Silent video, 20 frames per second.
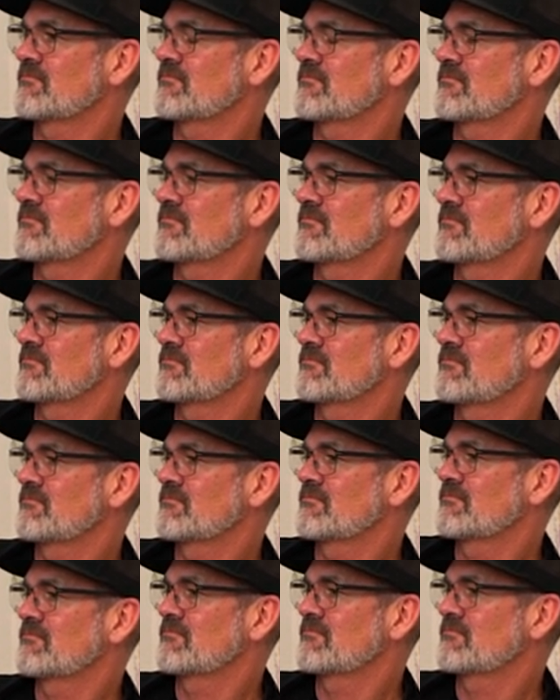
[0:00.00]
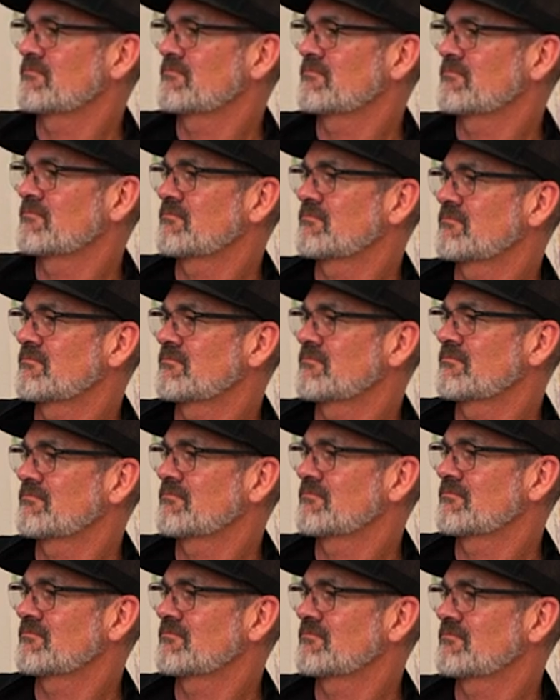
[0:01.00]

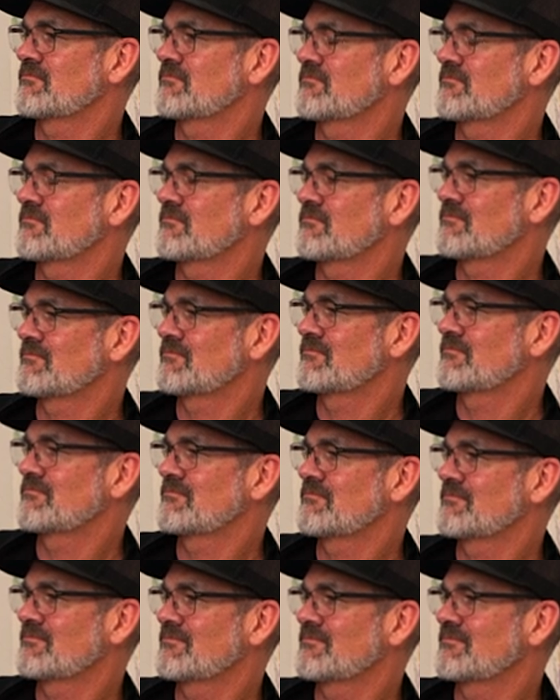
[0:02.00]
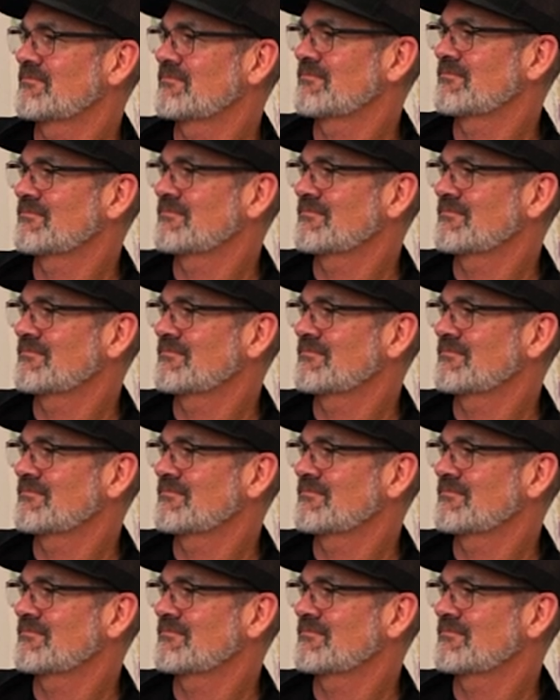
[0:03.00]
The person shown says nothing.